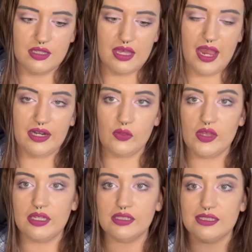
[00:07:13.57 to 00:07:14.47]

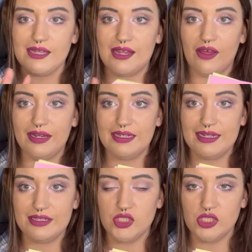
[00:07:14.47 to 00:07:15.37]
anything that I
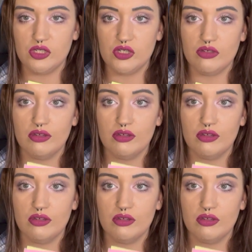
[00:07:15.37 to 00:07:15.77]
need to